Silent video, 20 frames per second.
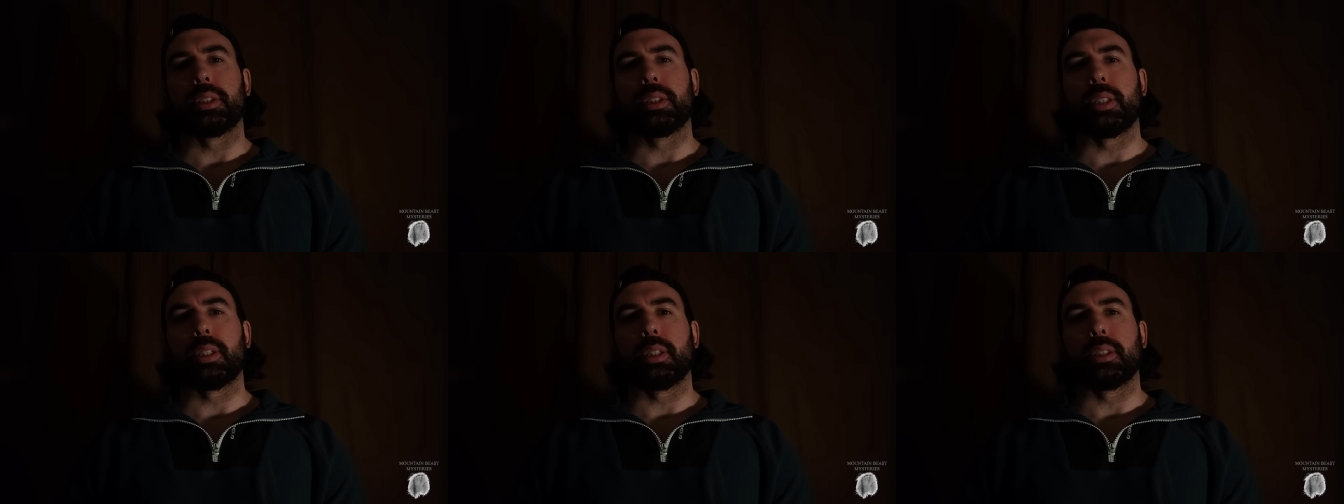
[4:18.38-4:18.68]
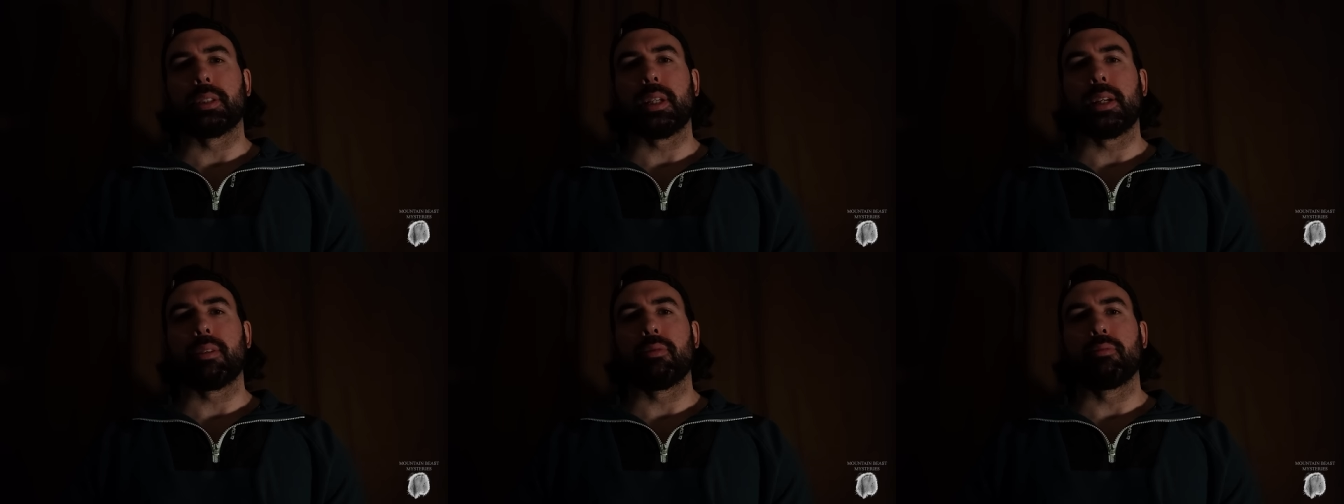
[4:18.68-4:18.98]

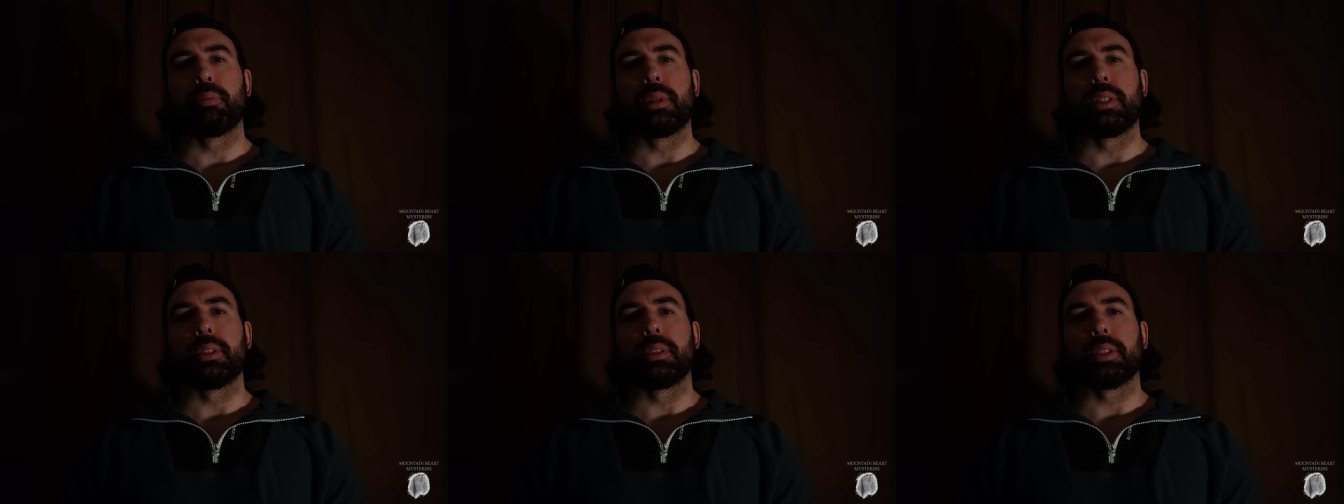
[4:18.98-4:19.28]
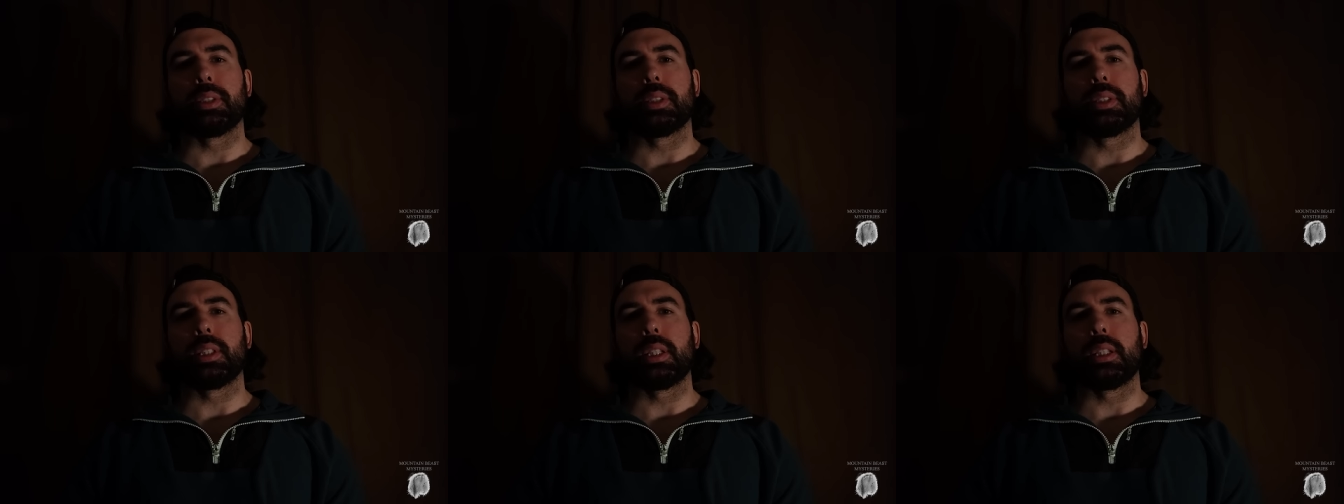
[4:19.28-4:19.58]
things have been
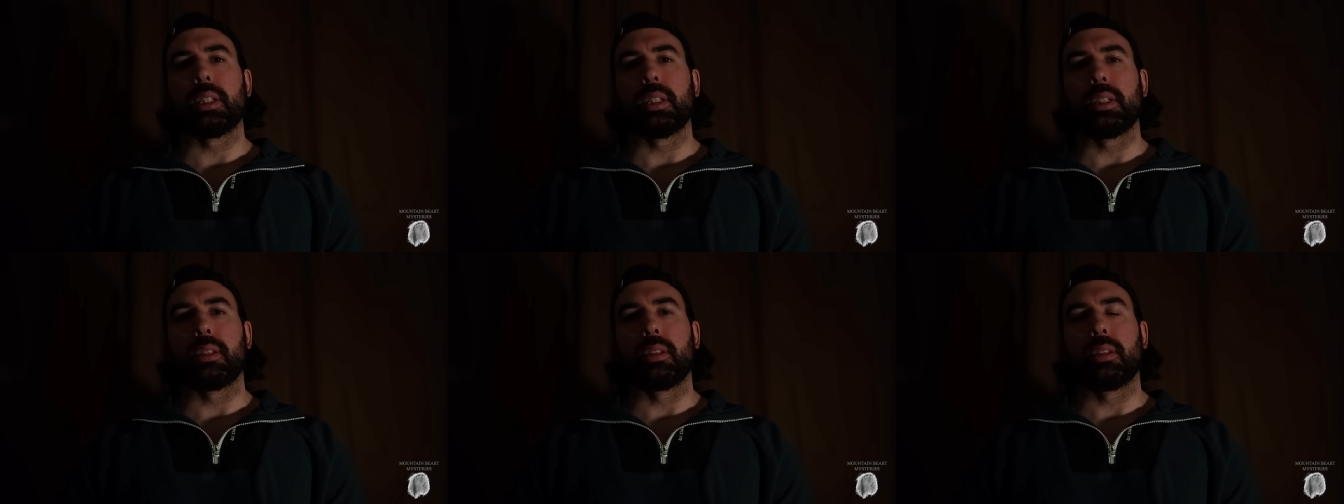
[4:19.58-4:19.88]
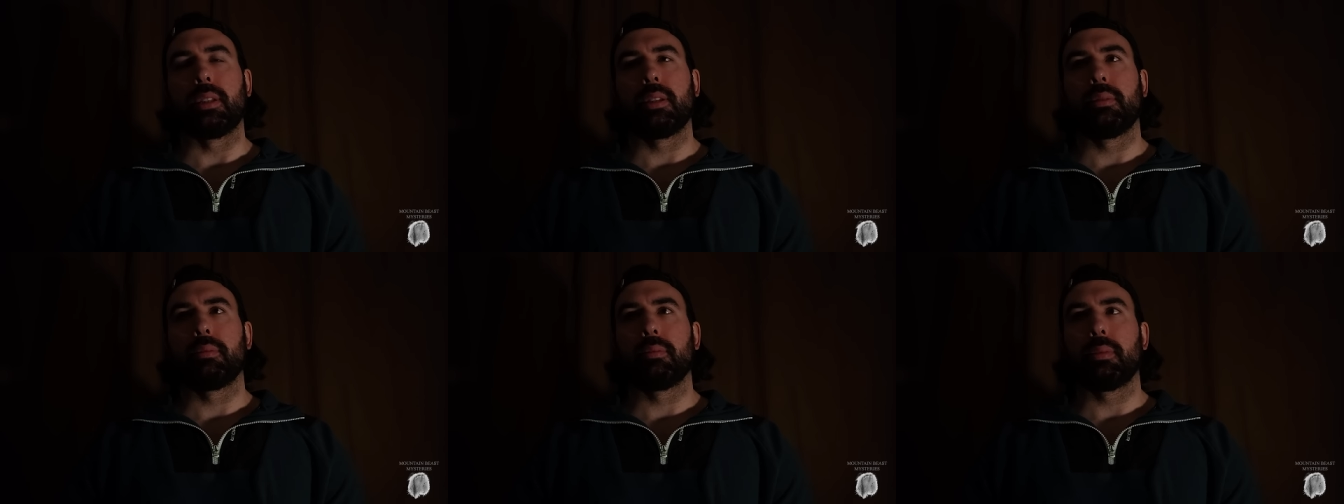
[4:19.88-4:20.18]

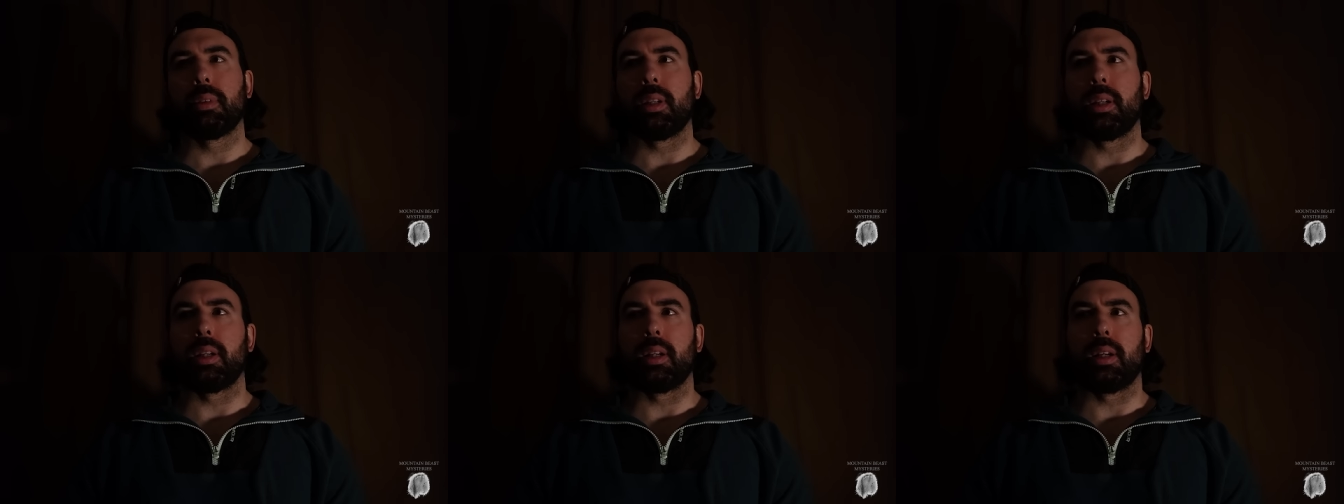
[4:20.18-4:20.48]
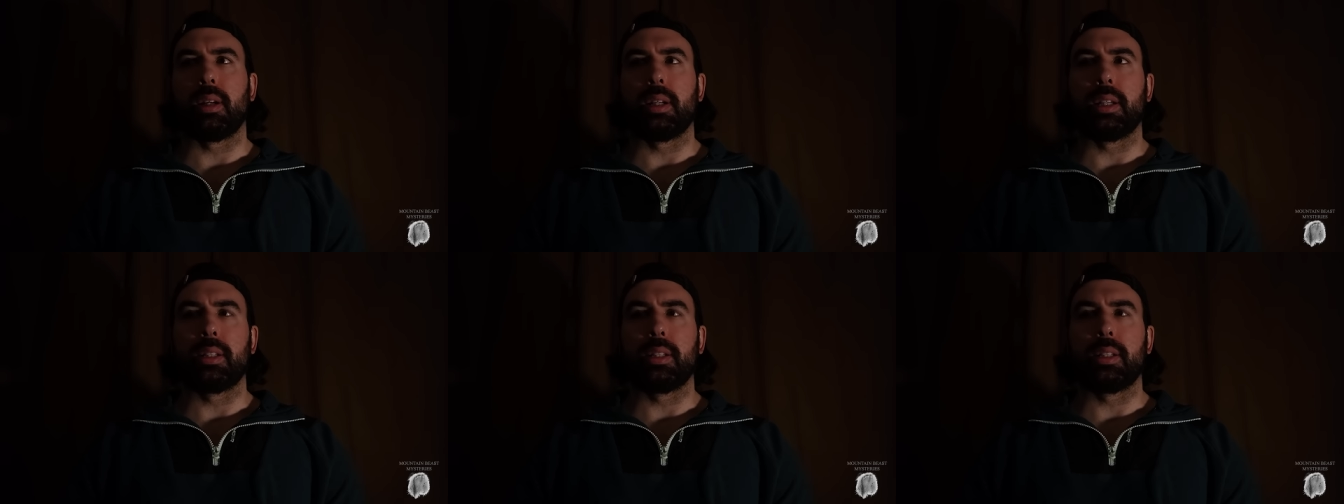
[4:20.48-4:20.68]
seen. Uh,